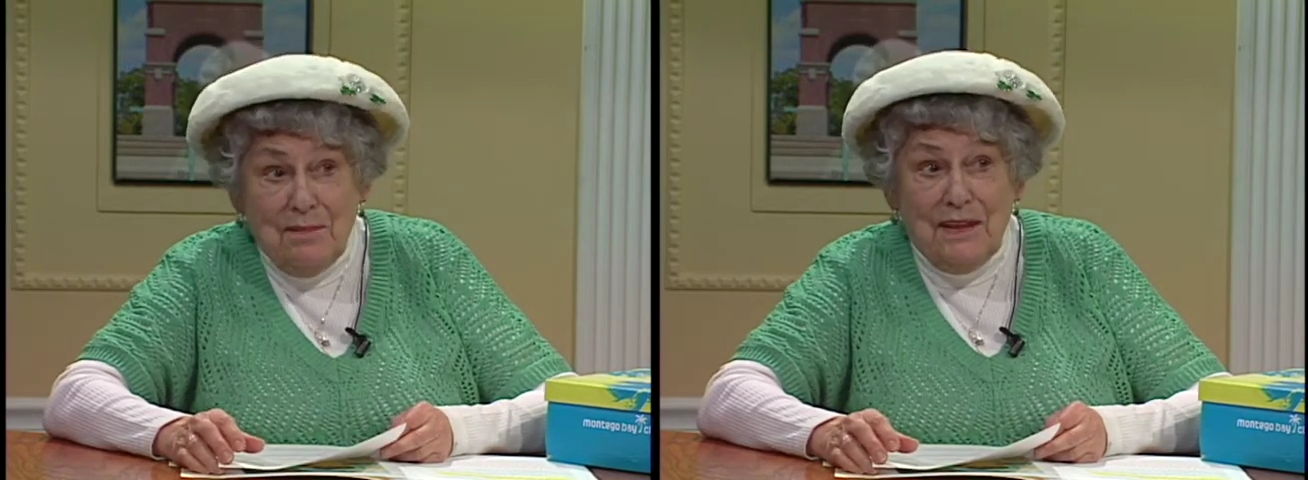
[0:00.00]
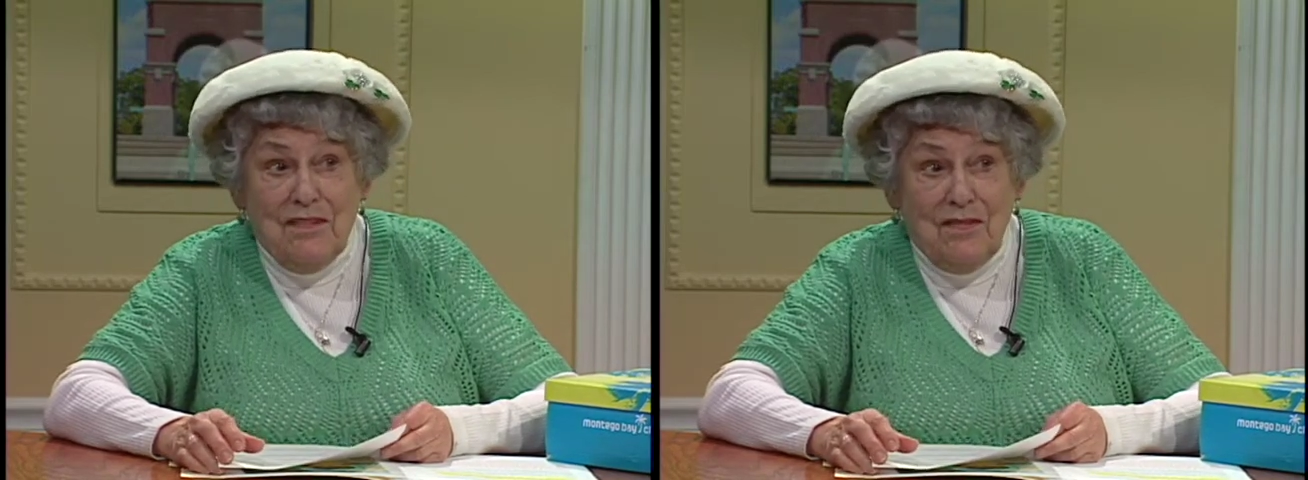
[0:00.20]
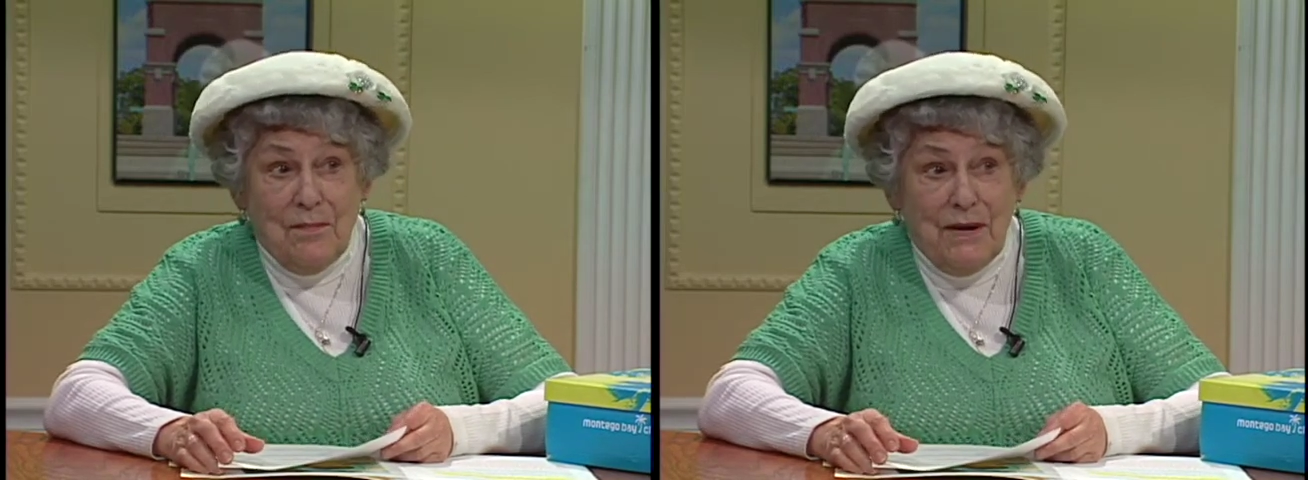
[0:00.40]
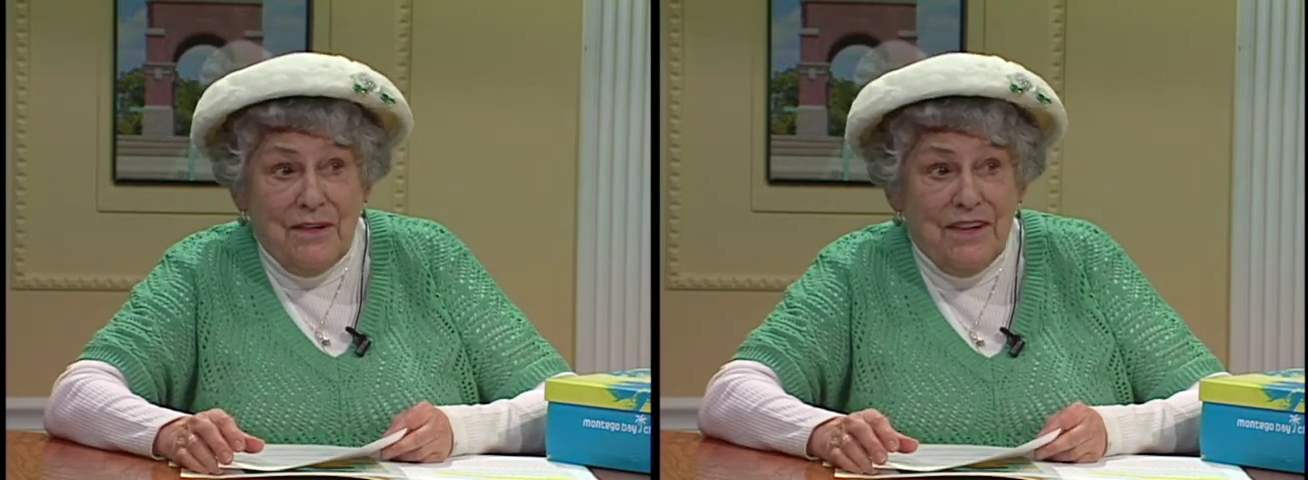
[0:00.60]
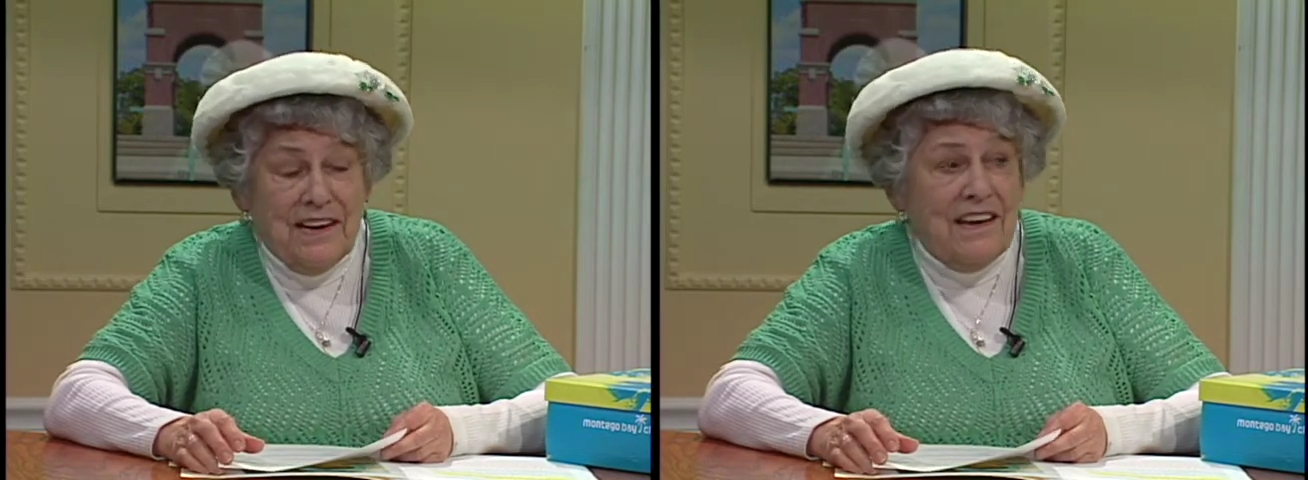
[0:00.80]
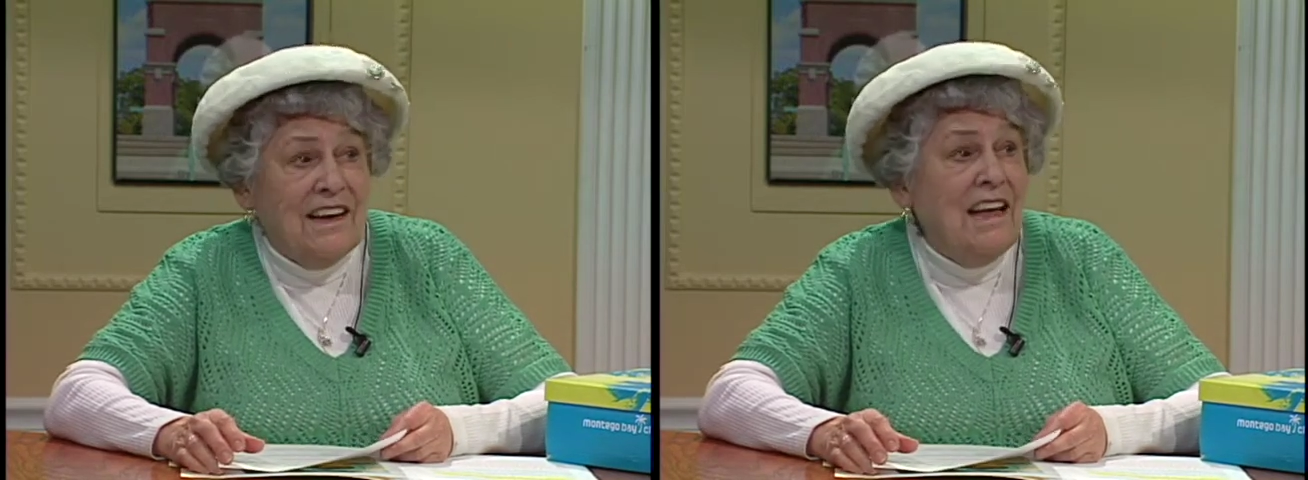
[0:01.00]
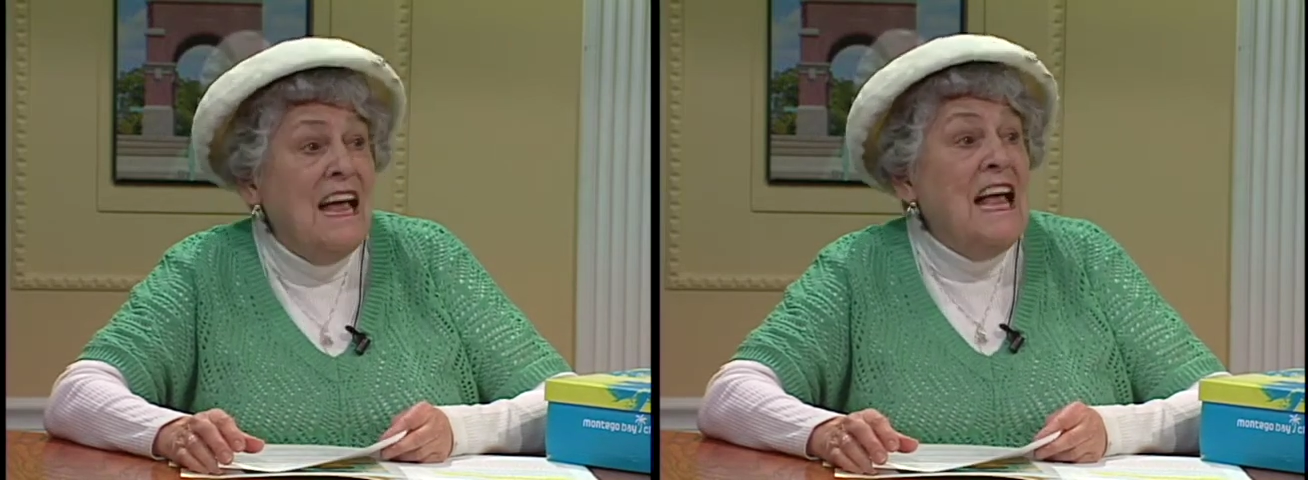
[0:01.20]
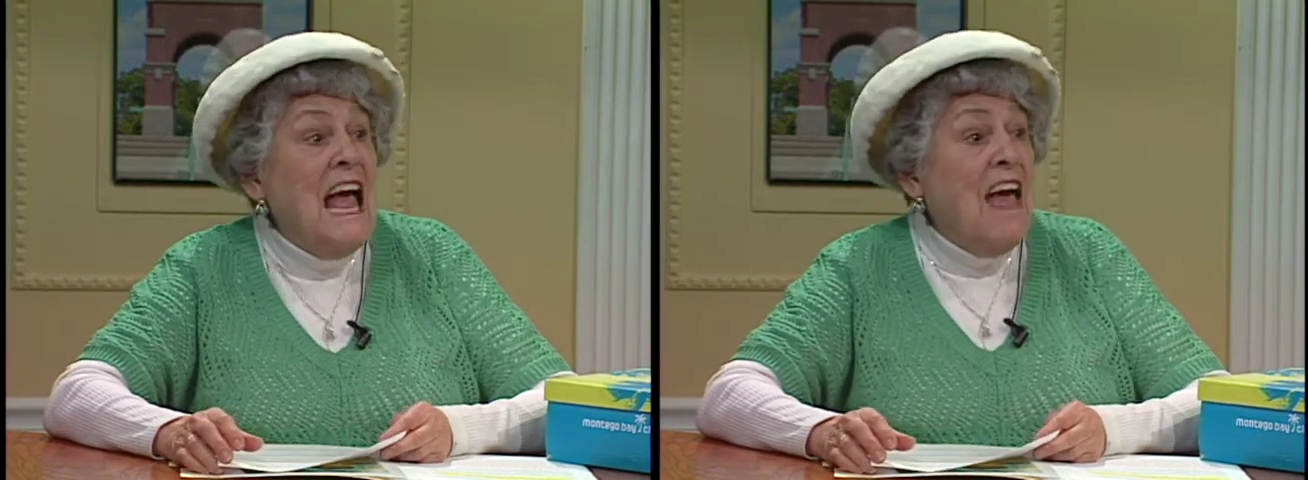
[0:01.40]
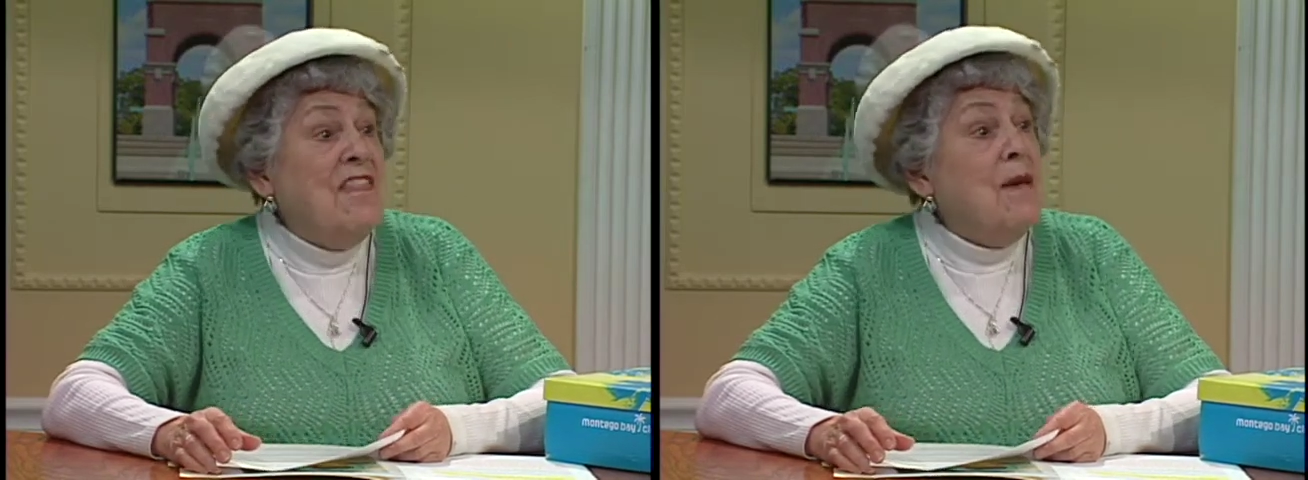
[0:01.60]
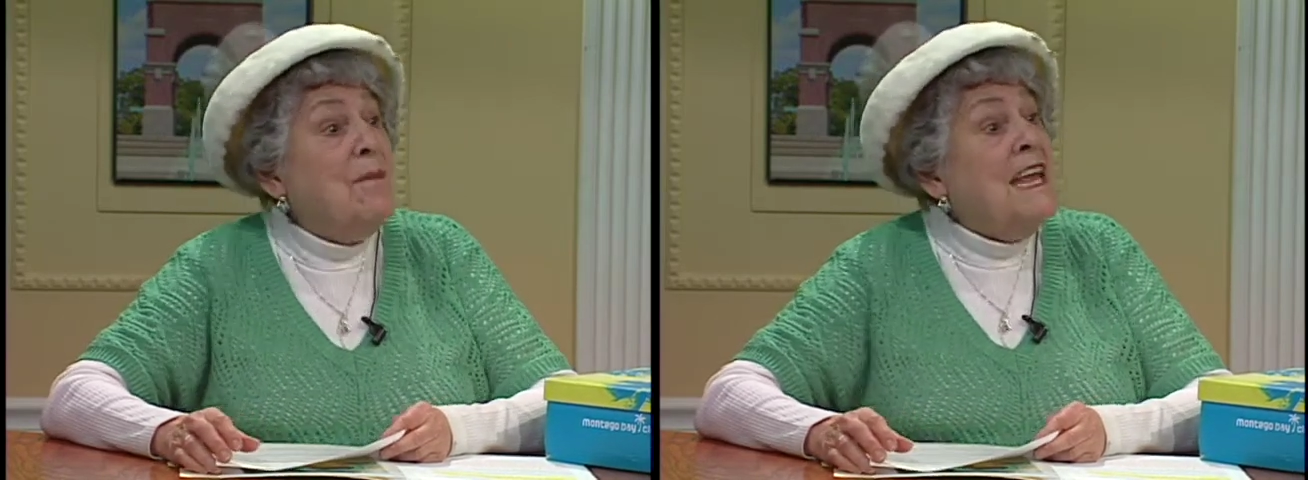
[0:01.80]
Bless America,
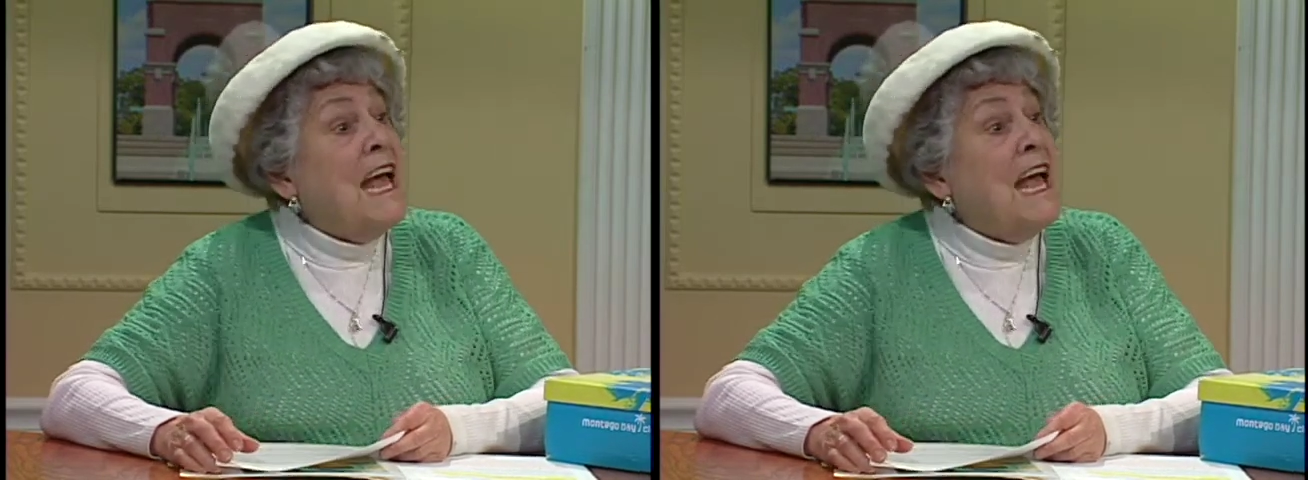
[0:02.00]
and then we